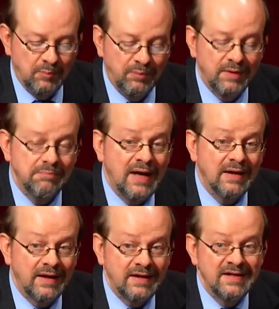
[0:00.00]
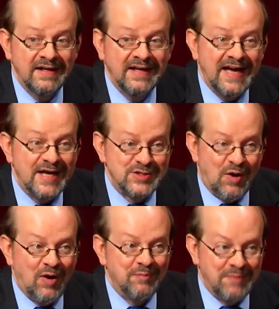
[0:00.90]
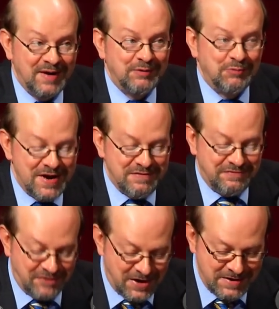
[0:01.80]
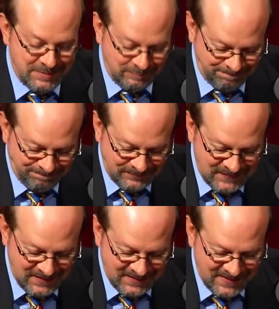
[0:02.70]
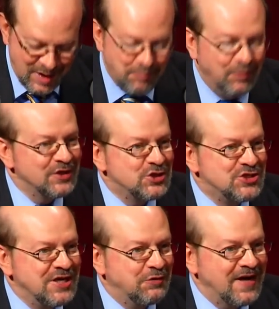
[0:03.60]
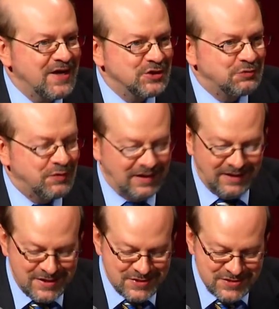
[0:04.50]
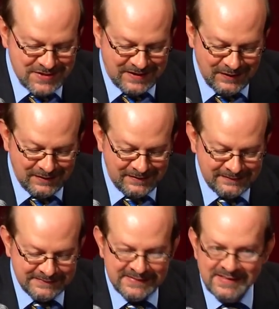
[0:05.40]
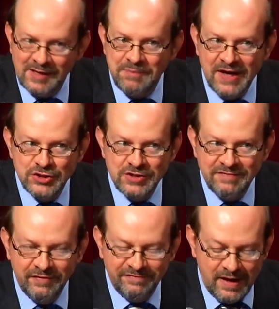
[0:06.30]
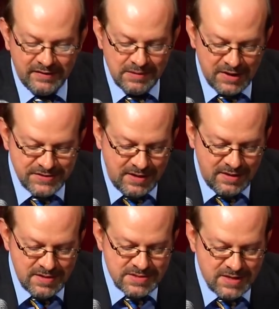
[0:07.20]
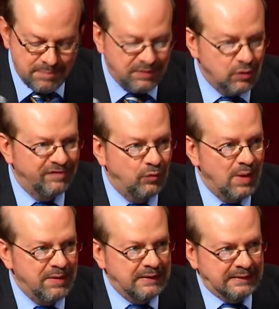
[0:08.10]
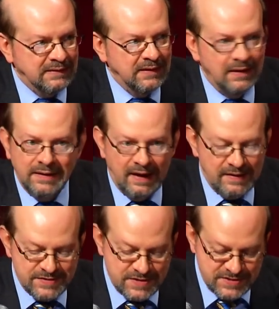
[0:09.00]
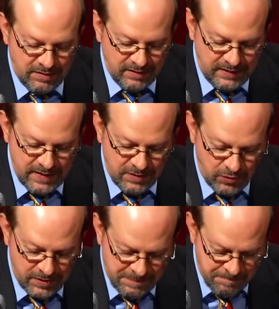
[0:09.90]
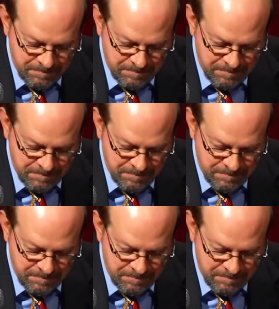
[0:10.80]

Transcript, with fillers: But mainly, it's all been great fun. A British secret agent with a license to kill, a penchant for vodka martinis and beautiful women, not necessarily in that order,